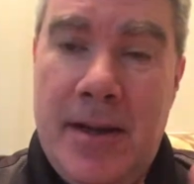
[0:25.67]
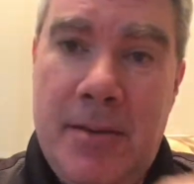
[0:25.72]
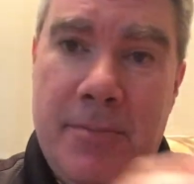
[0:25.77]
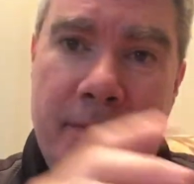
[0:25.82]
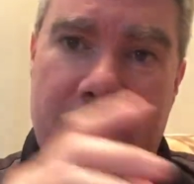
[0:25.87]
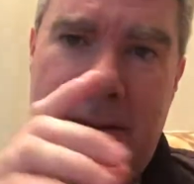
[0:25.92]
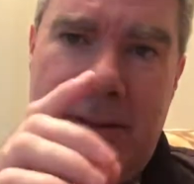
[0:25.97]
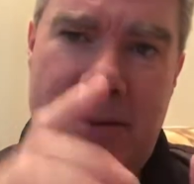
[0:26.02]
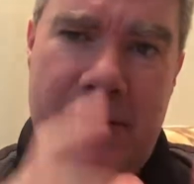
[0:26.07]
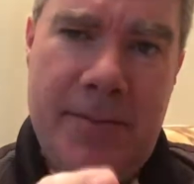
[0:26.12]

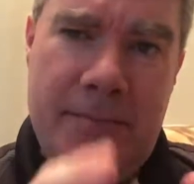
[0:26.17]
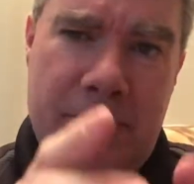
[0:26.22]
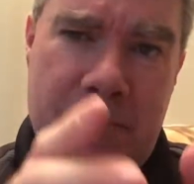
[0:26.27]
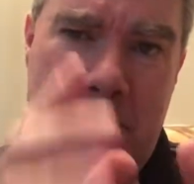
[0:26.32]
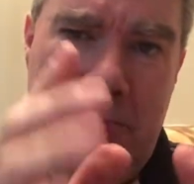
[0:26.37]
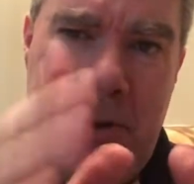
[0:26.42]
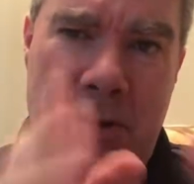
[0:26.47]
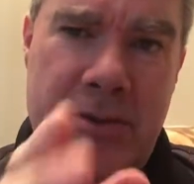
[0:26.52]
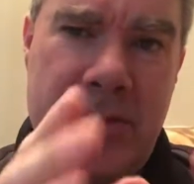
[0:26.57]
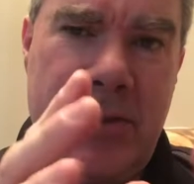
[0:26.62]
But
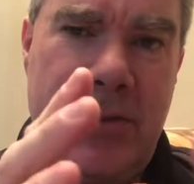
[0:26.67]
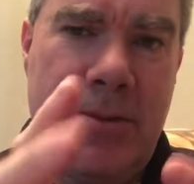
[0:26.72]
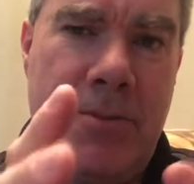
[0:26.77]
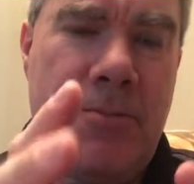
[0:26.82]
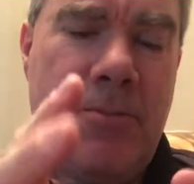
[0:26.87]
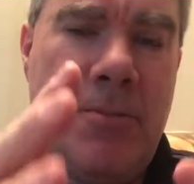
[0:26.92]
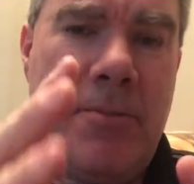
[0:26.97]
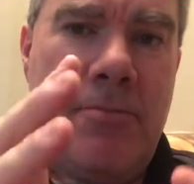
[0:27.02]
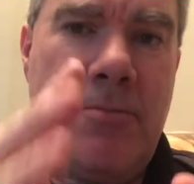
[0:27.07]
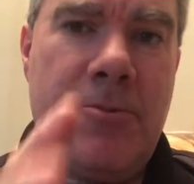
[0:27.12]
most of
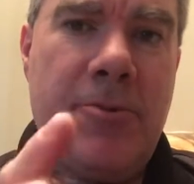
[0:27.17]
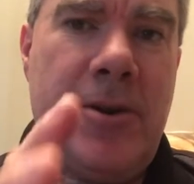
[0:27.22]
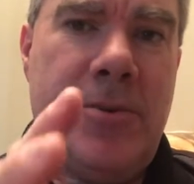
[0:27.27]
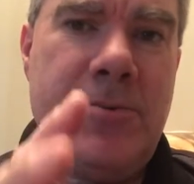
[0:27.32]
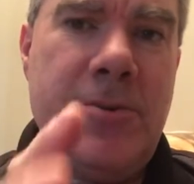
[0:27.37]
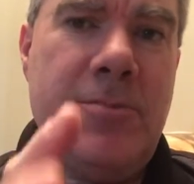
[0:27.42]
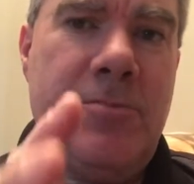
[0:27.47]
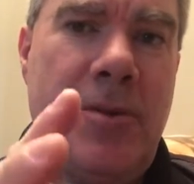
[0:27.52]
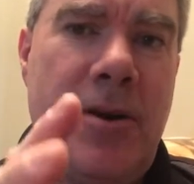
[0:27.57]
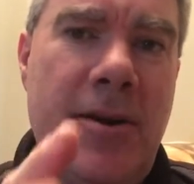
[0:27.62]
the
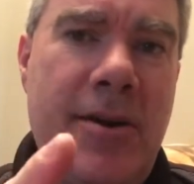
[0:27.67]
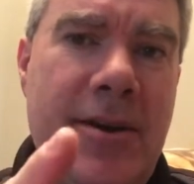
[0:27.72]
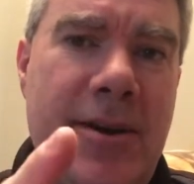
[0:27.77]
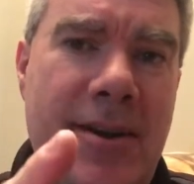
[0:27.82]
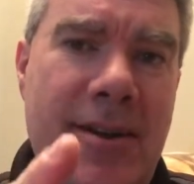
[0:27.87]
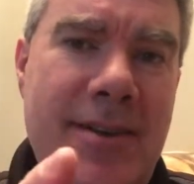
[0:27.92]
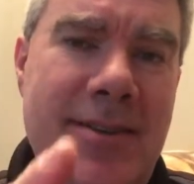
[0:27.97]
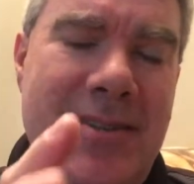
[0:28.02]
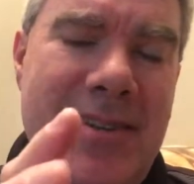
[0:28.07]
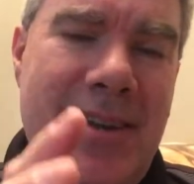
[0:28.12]
crypto
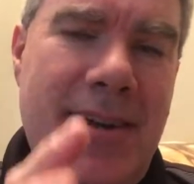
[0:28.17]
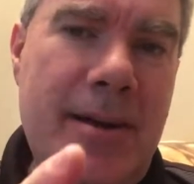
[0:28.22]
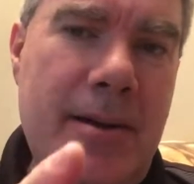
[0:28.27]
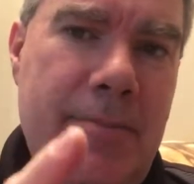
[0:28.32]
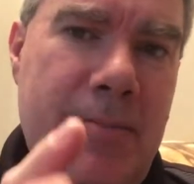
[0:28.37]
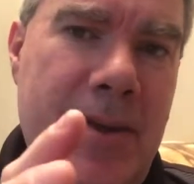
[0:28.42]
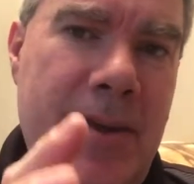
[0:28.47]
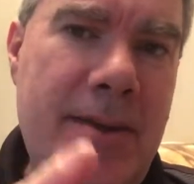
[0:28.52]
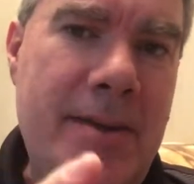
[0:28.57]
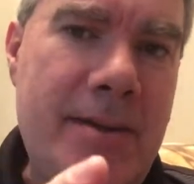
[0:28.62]
market is going to
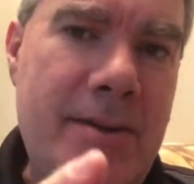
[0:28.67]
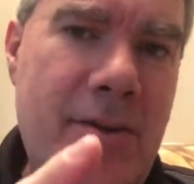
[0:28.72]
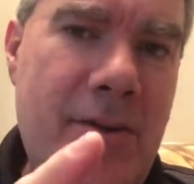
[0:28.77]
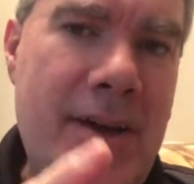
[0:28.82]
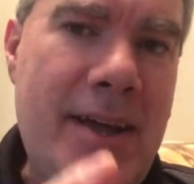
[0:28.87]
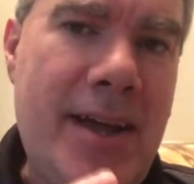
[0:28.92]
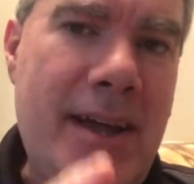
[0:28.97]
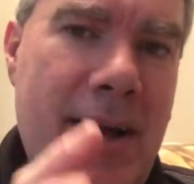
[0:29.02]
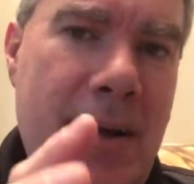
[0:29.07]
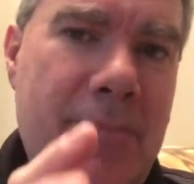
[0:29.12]
be
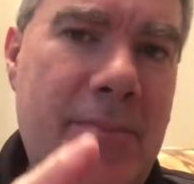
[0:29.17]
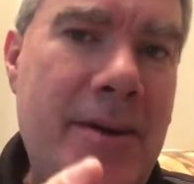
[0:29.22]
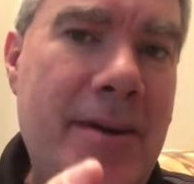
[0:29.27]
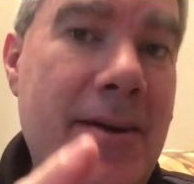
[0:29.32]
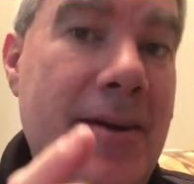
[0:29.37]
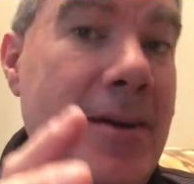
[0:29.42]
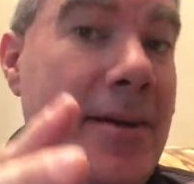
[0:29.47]
going up